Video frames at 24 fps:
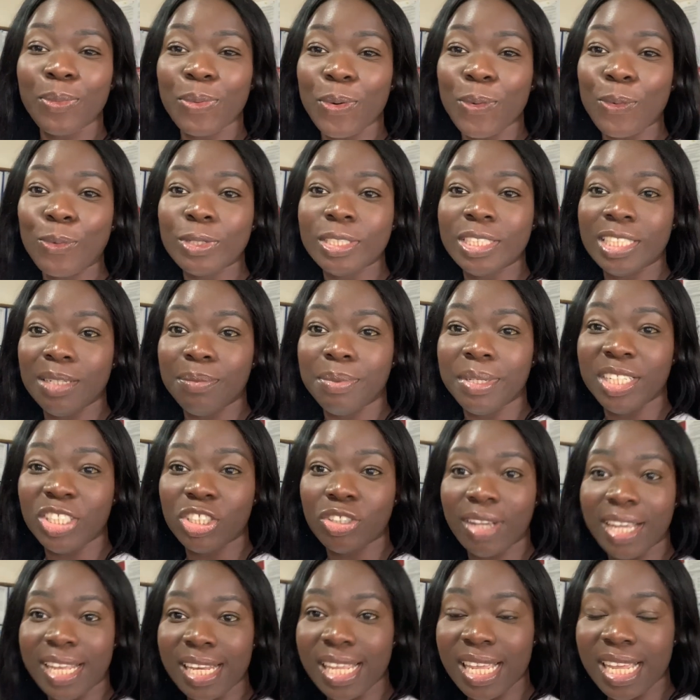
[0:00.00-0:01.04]
All GP
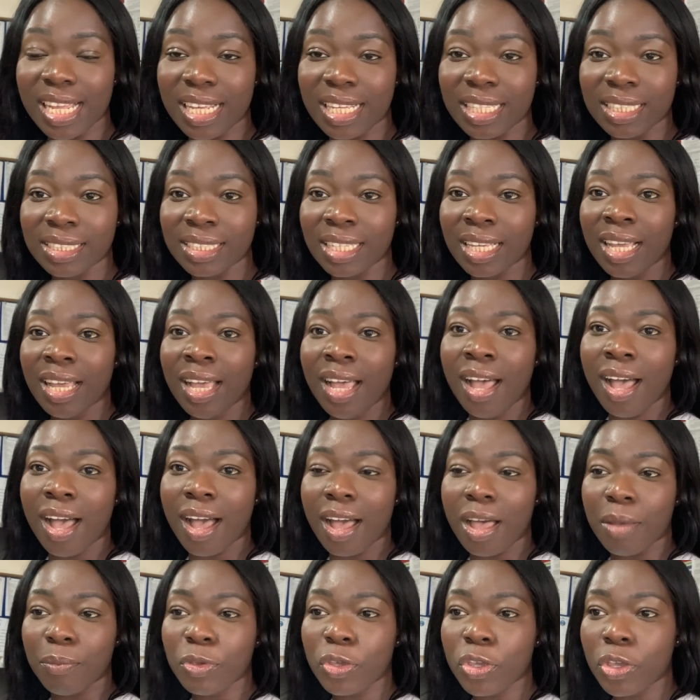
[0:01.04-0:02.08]
trainees
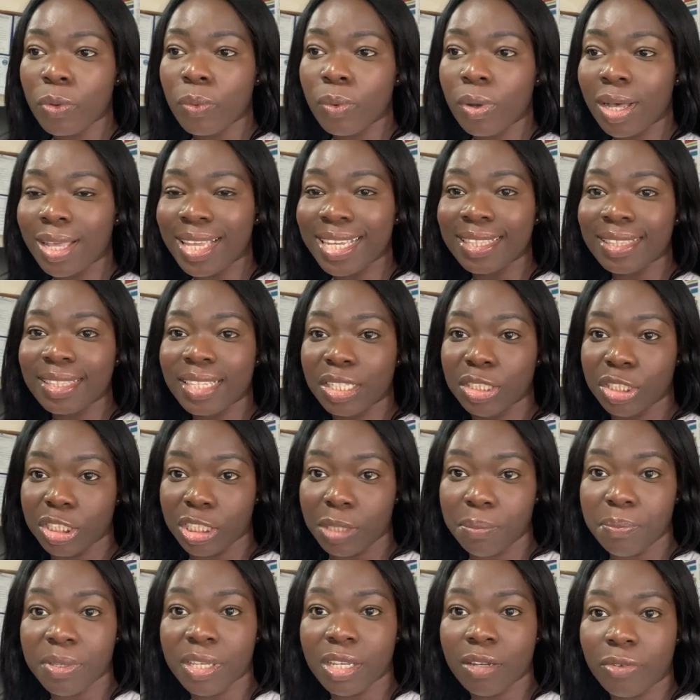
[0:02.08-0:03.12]
who are in their
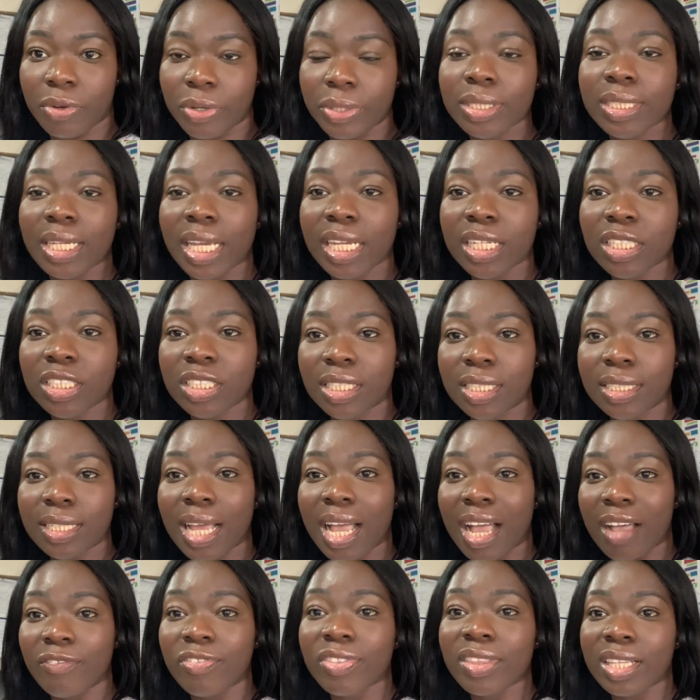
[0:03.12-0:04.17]
GP rotation
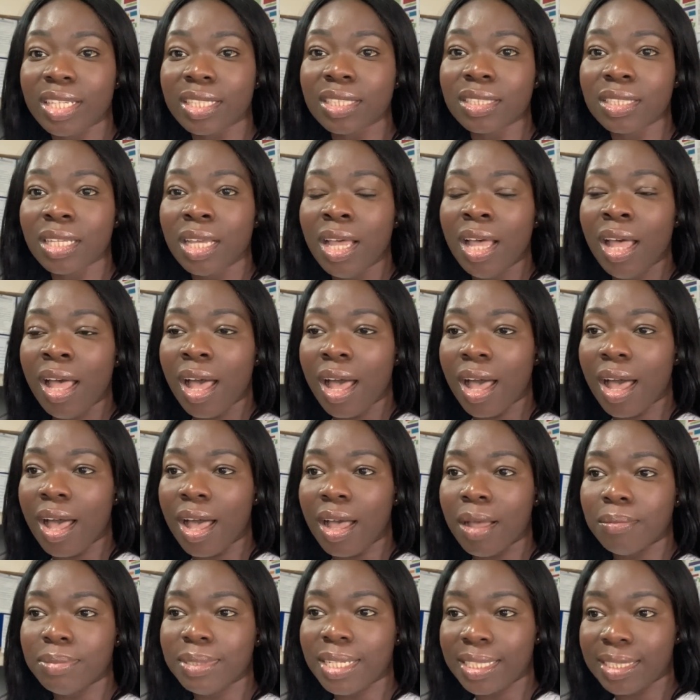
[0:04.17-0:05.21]
have this
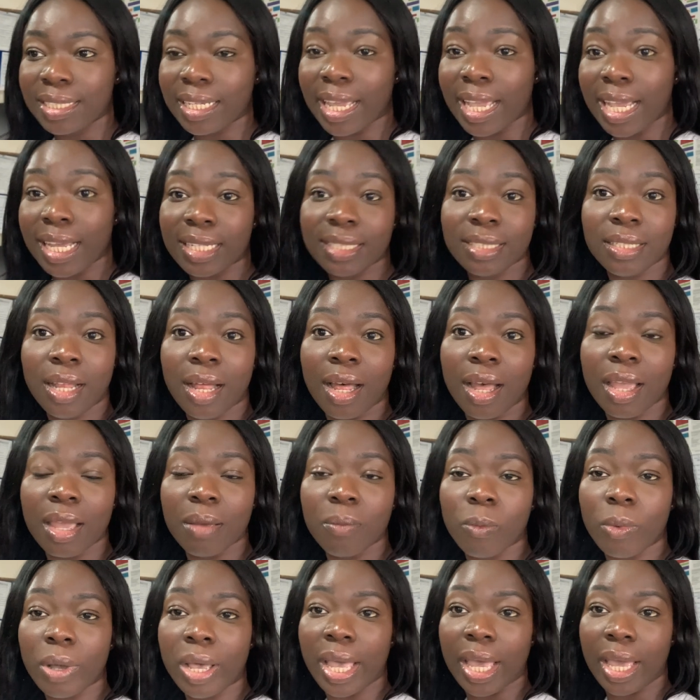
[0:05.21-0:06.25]
dedicated
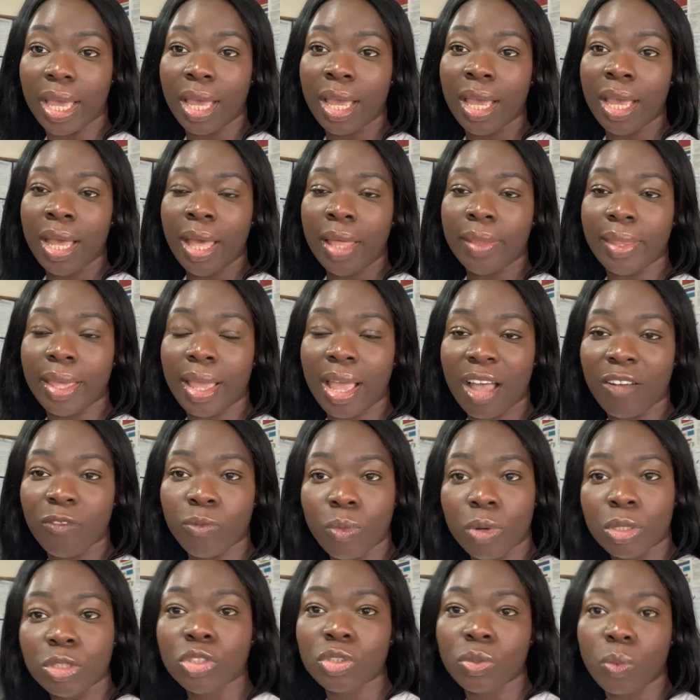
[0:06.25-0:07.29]
time where they have
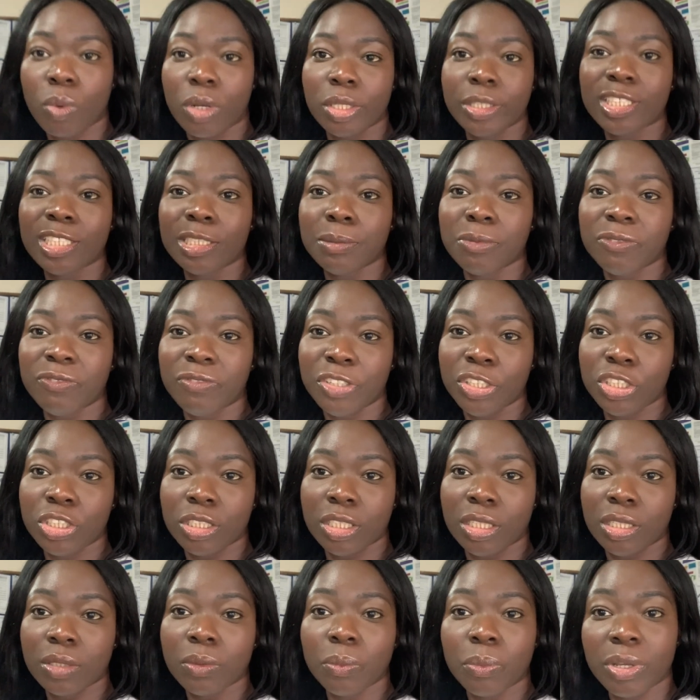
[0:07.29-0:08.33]
one-to-one
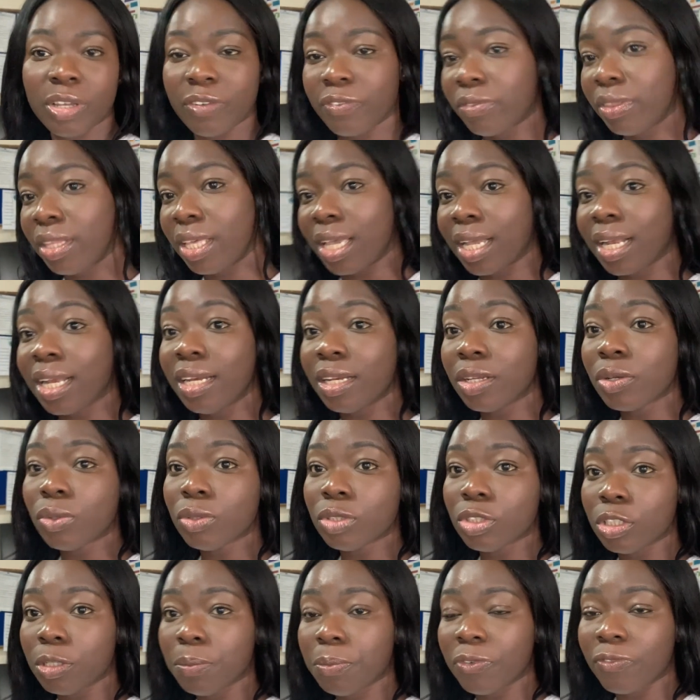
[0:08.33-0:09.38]
supervision with their clinical
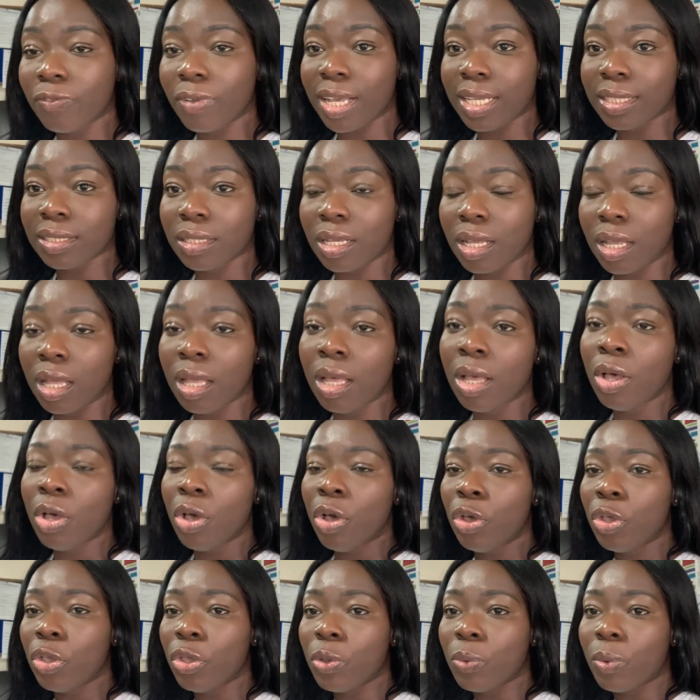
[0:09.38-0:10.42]
supervisor,
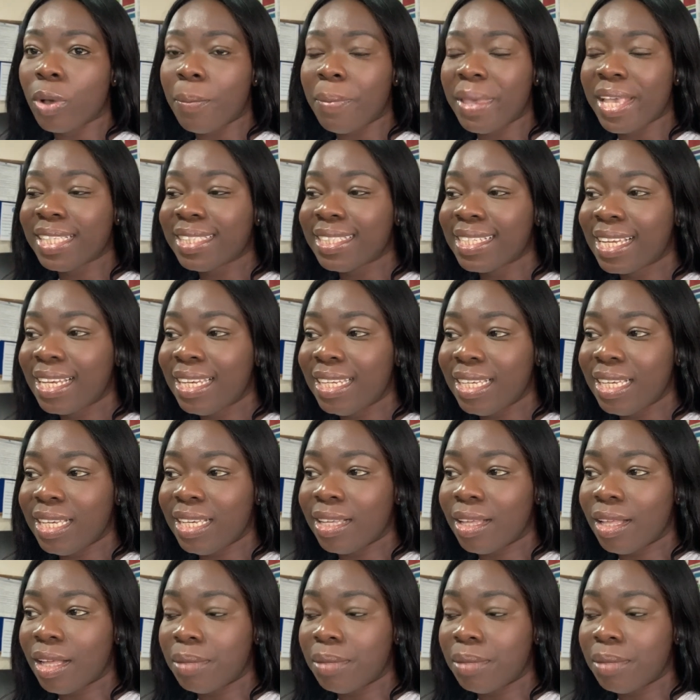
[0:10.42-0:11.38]
who are basically